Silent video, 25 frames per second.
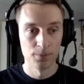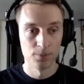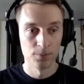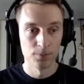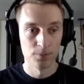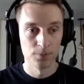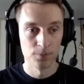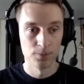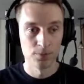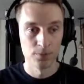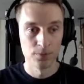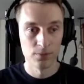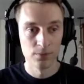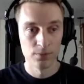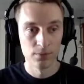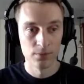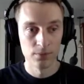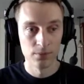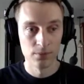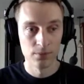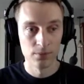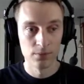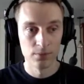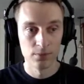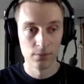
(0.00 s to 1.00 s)

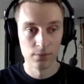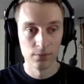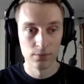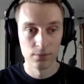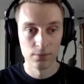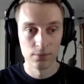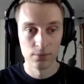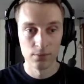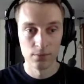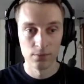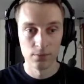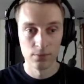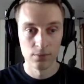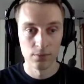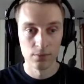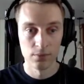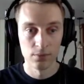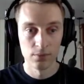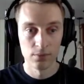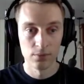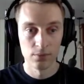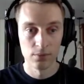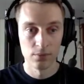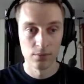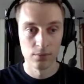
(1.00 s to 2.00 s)

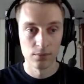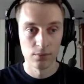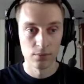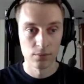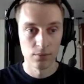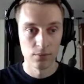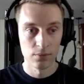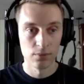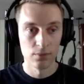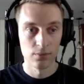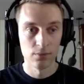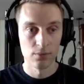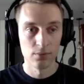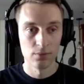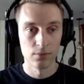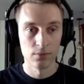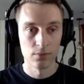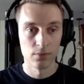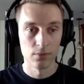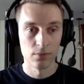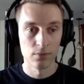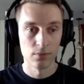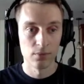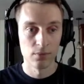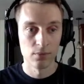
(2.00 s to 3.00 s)

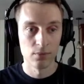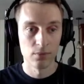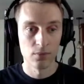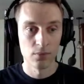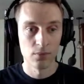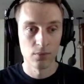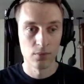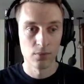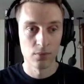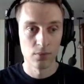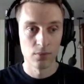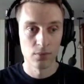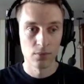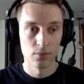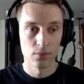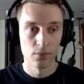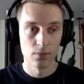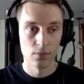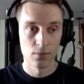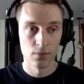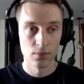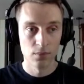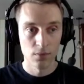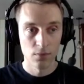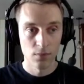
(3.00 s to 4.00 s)

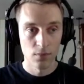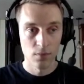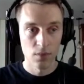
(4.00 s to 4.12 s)
(no one is talking)